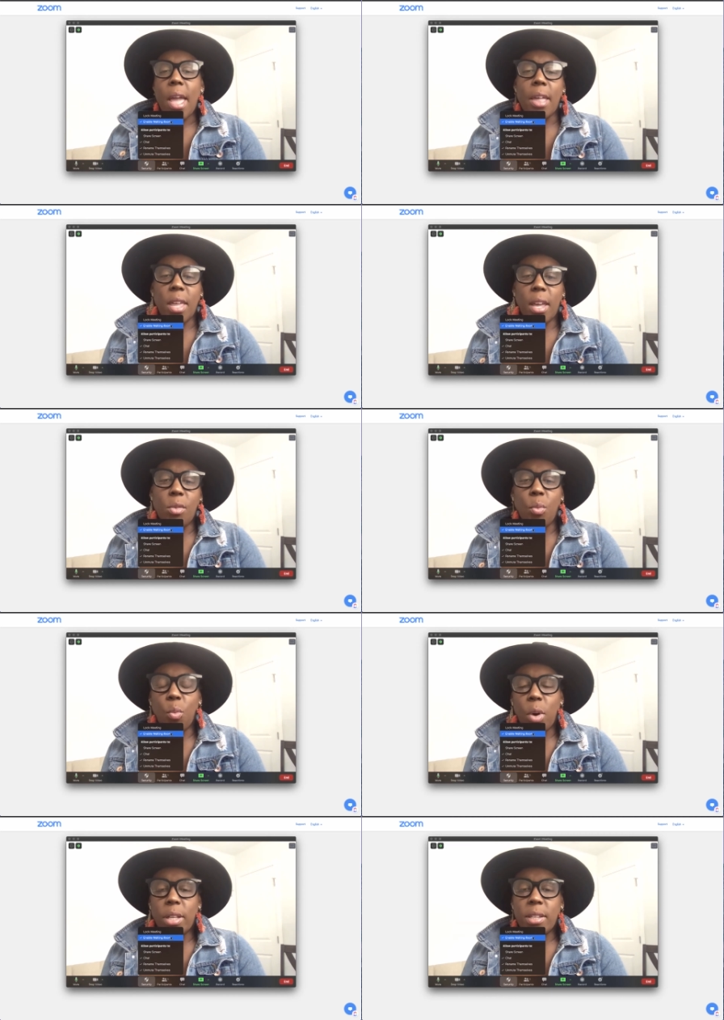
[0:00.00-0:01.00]
and
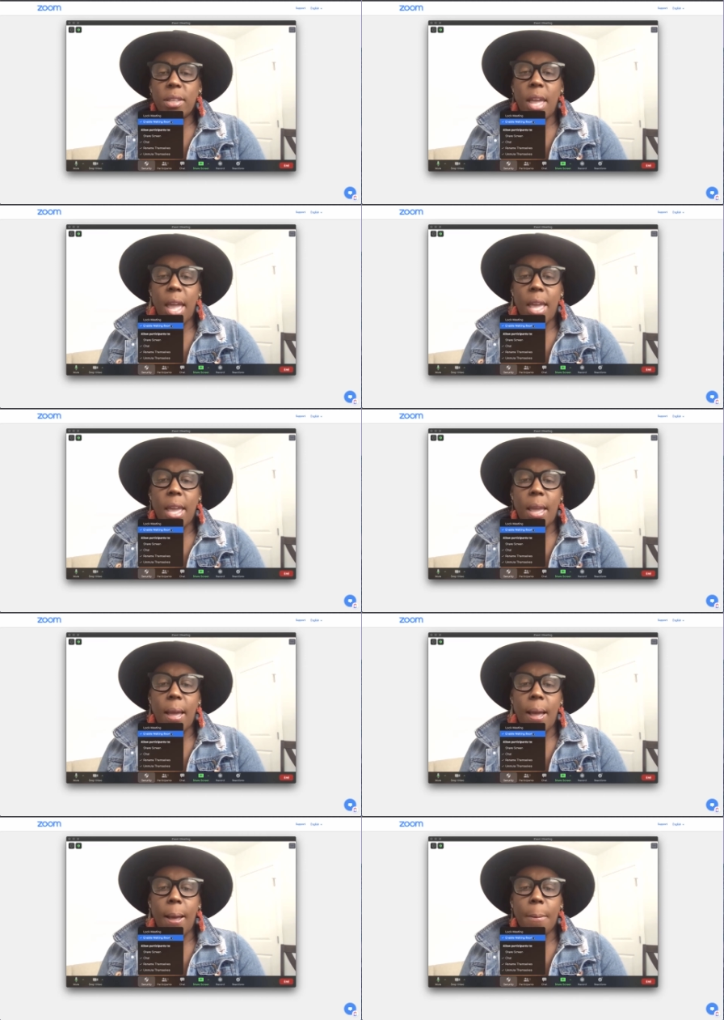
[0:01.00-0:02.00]
then once
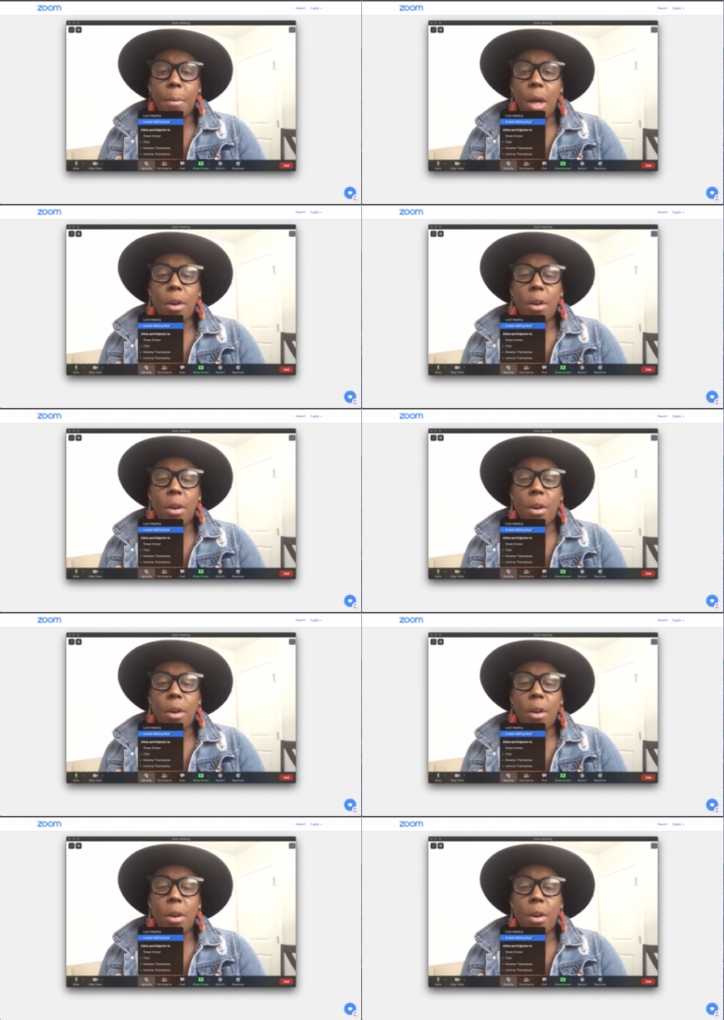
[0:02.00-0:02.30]
they um,